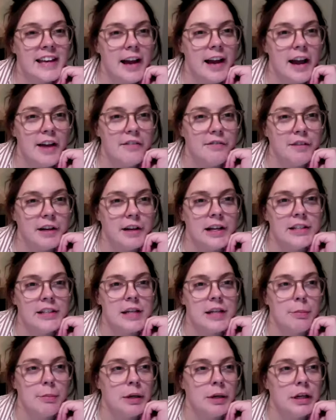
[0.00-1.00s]
Hi friends.
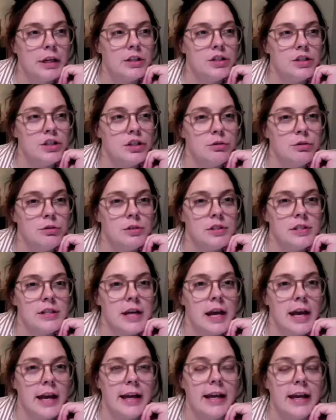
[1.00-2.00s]
Happy
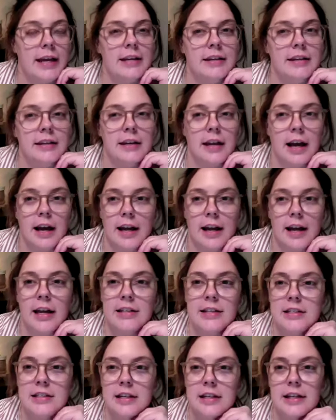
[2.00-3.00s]
Tuesday
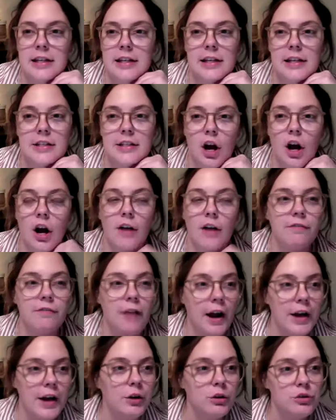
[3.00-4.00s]
night. It is our
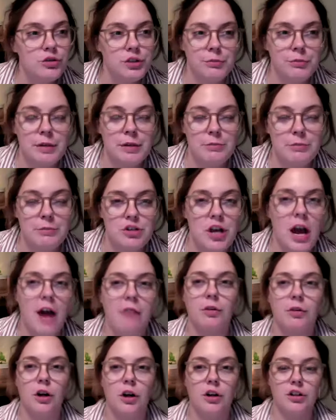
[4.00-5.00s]
final Dream Team
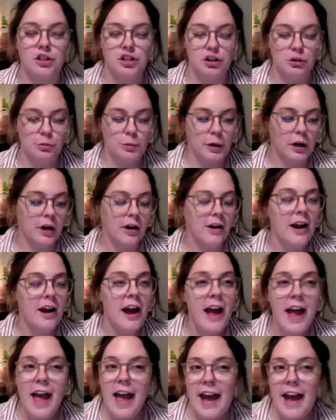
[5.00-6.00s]
chat for October,
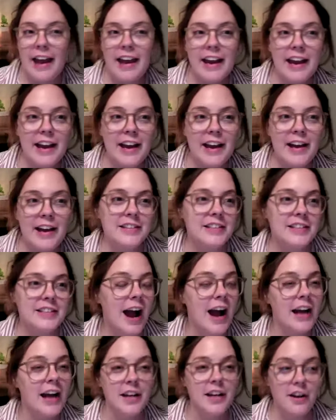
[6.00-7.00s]
and
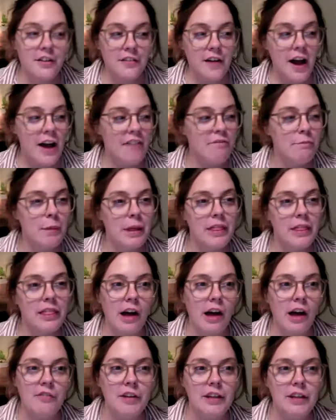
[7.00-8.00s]
kind of have been
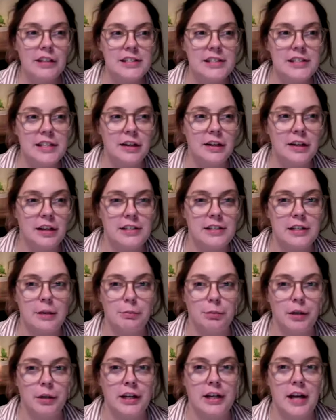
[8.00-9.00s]
loving the series
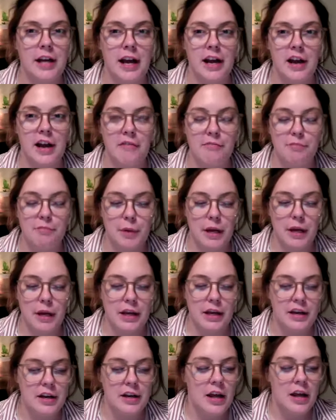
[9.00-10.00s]
that Brie and I have
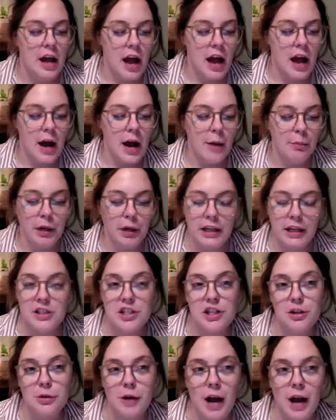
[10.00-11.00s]
been um, bringing
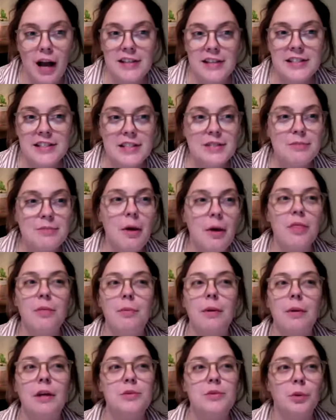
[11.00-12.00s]
to you guys this
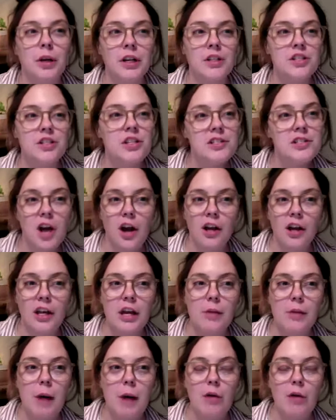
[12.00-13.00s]
month because we're just
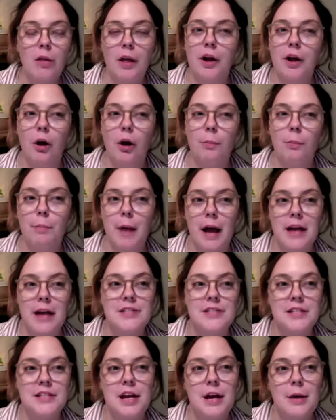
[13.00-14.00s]
talking about like our
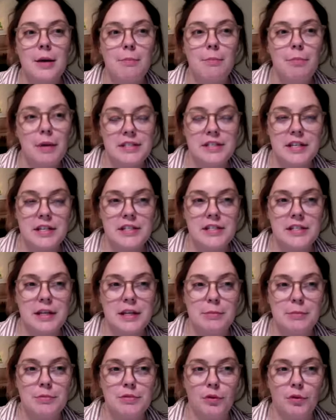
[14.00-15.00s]
best business
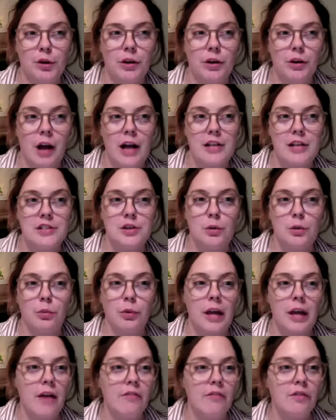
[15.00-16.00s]
tips for you guys. So
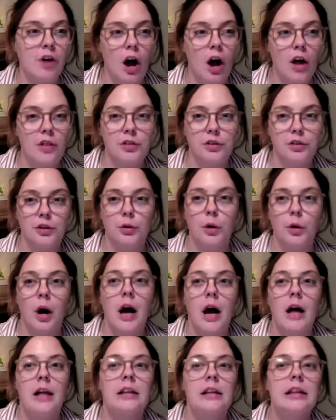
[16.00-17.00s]
we have gone through
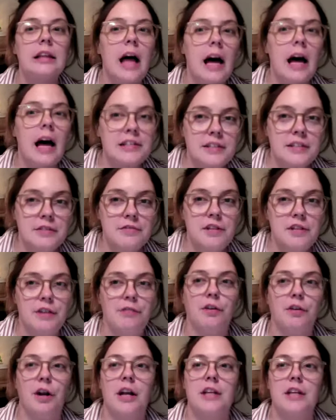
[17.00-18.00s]
lots of
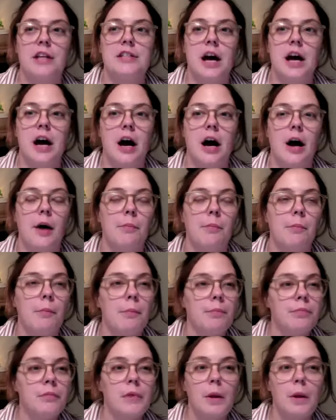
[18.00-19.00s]
different
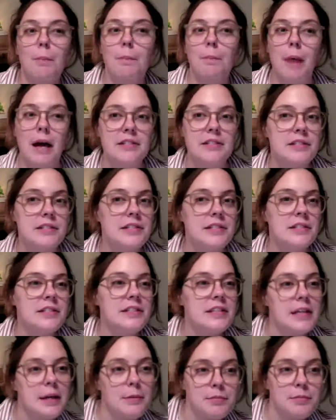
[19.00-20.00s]
um, best
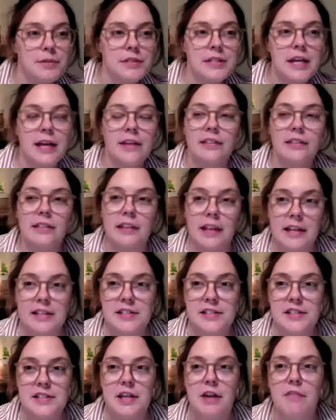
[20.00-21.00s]
tips and
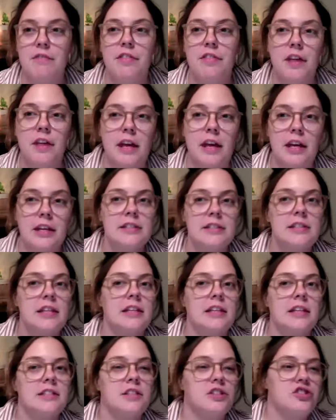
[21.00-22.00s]
lists of things,
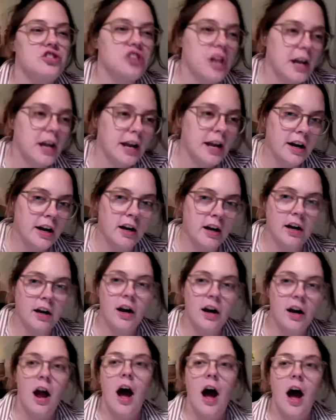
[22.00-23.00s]
things to share.